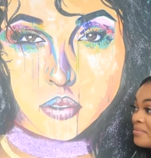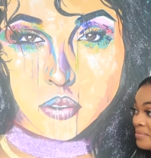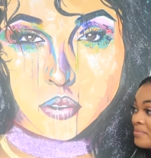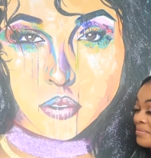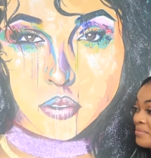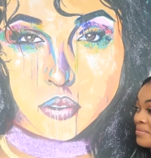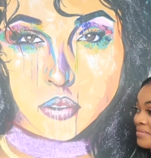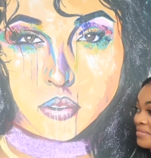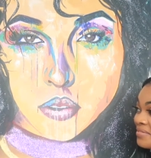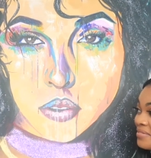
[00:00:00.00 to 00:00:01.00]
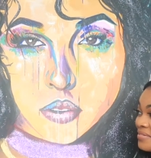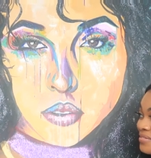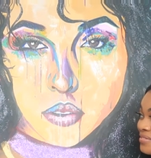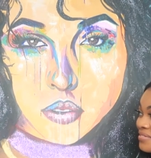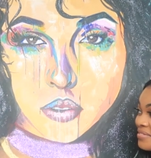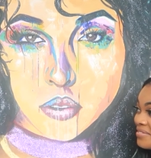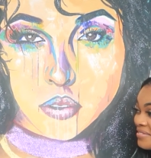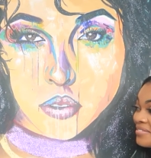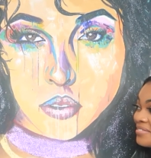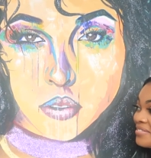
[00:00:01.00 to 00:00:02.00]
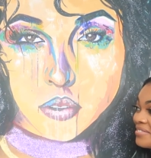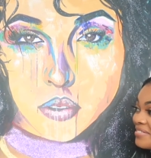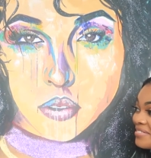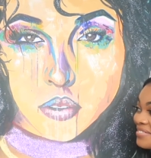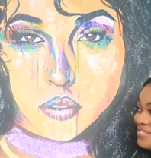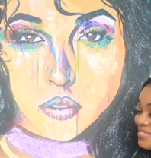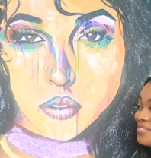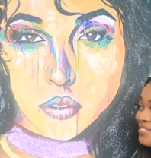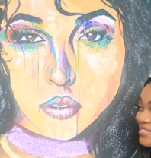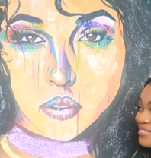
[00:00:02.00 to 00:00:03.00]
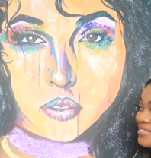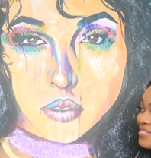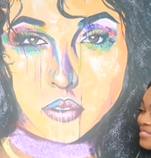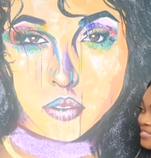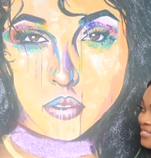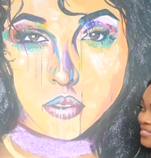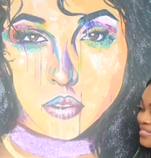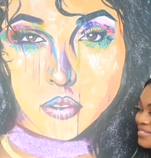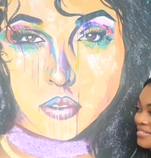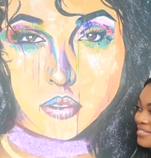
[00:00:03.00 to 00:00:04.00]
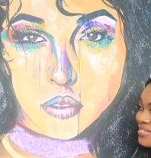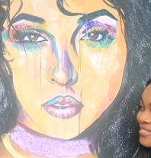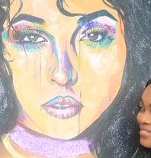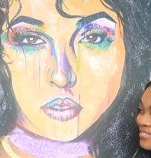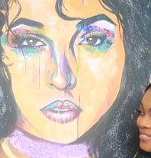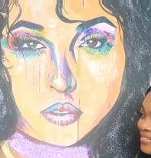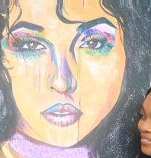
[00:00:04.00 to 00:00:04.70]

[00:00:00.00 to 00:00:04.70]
No words are spoken by the person on screen.